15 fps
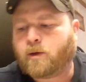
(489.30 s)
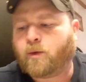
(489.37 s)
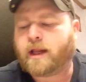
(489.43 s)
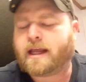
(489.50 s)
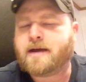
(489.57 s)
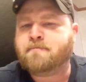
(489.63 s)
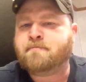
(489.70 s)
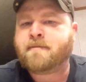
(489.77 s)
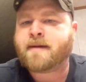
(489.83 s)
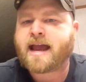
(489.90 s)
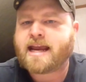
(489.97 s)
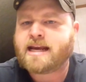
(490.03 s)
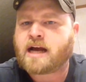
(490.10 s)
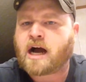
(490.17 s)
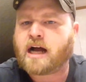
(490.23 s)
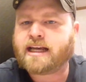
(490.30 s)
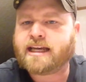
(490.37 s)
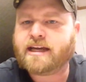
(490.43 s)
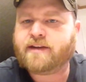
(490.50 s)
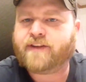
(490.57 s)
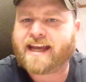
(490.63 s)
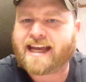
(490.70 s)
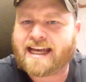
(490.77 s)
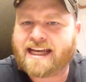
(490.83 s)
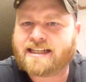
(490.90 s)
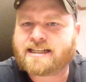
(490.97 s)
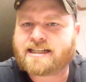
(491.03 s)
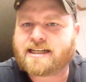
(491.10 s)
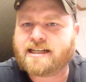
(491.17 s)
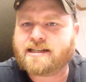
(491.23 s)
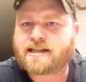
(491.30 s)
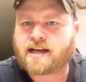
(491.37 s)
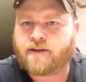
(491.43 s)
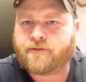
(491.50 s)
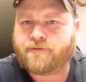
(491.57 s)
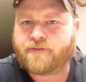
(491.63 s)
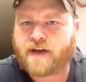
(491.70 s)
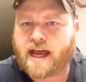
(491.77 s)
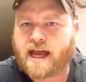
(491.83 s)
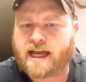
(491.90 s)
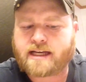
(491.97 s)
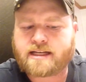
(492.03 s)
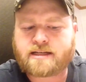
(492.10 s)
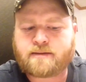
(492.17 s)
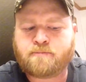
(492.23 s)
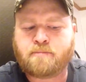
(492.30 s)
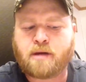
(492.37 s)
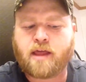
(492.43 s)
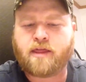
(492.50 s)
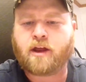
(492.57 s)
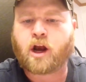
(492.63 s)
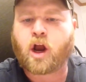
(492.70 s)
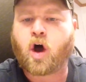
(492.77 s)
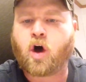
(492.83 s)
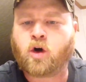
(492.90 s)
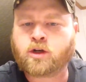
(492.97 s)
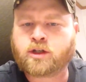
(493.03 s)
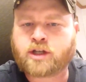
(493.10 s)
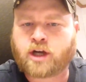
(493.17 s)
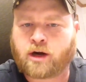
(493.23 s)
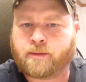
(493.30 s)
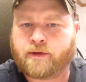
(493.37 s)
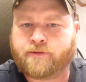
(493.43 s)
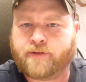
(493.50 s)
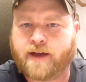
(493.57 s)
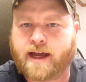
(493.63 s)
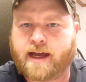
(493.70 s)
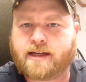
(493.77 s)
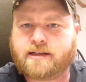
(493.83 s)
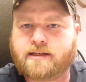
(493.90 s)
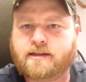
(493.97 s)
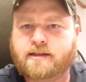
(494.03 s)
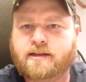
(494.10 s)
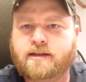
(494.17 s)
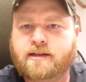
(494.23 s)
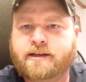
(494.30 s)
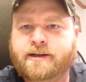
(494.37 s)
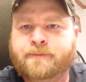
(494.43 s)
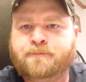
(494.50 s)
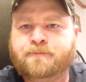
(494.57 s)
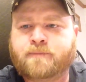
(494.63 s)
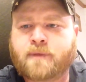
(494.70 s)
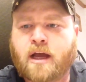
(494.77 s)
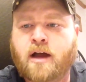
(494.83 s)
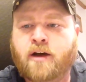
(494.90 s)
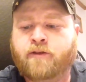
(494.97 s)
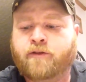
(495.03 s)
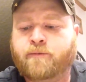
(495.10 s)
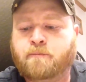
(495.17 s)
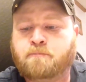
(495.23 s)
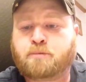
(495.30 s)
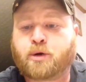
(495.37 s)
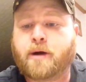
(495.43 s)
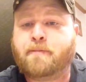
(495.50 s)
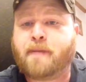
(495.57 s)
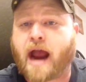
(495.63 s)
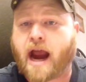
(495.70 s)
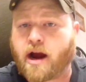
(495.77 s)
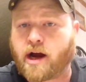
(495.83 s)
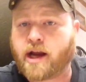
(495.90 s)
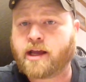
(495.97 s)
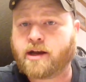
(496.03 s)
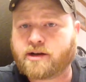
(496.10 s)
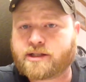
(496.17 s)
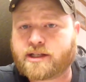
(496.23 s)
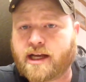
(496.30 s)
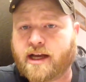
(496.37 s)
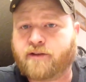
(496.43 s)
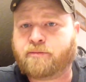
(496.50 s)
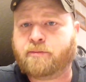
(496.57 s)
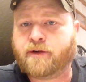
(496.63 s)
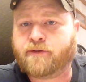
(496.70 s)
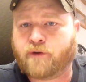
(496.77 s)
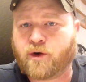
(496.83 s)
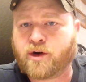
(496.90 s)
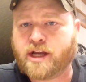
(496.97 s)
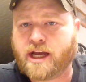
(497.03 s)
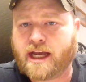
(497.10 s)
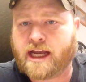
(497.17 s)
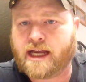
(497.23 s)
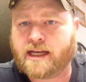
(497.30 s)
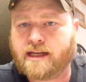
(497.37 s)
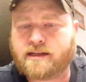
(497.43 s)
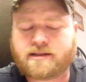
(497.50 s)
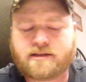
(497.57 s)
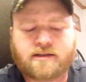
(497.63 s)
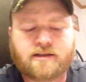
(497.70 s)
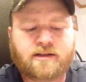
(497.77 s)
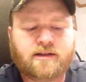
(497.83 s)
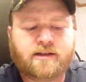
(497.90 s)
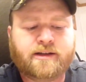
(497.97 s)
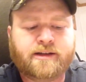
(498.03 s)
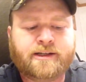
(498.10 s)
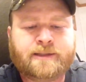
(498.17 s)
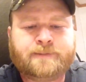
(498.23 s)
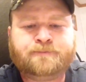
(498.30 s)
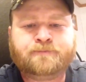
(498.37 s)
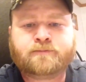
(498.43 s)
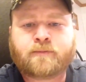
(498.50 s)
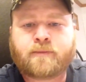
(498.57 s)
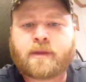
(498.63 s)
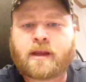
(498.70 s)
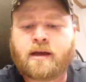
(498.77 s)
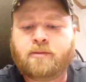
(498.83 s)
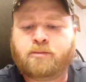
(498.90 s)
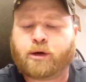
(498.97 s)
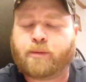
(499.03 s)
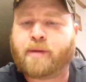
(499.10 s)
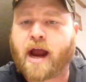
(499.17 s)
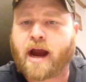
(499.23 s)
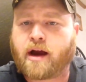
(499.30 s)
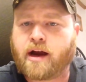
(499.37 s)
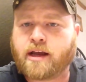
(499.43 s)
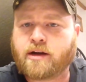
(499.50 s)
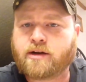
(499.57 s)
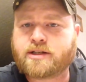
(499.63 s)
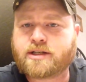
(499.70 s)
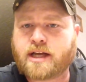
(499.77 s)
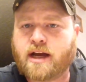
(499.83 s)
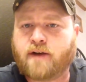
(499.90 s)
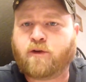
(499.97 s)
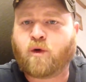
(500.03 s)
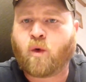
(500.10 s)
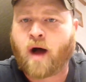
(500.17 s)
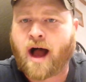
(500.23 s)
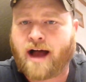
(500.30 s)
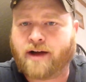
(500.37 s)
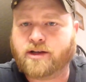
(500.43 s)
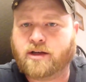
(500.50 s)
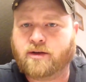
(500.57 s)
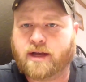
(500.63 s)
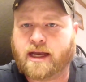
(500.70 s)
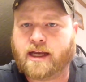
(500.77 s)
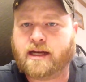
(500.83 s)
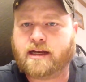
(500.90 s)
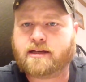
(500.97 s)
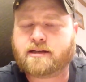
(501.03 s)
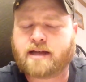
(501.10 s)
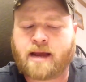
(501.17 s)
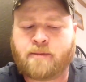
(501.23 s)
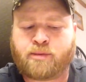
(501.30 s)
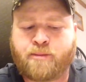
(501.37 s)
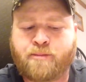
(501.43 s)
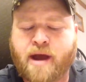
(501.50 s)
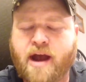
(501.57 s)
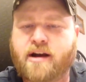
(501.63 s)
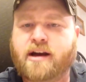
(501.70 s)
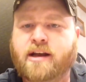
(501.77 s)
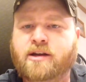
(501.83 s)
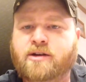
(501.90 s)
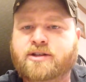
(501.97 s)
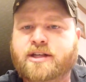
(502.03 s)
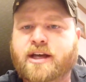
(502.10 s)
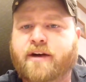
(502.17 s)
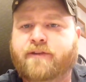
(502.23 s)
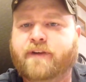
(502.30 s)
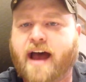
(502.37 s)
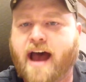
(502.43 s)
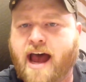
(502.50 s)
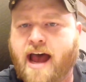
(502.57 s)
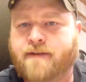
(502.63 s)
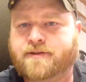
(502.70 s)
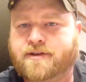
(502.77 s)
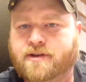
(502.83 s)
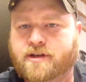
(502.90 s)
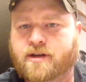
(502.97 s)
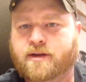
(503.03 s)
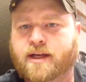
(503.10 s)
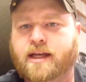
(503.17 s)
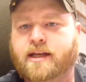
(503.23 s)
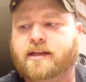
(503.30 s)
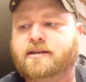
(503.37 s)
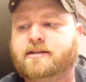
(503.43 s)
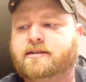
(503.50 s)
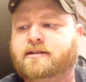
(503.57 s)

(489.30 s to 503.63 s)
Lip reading: Well, it may not give instant effects, but the long-term effect of preparing yourself before you eat it, preparing yourself while you eat it, and preparing yourself after you eat it.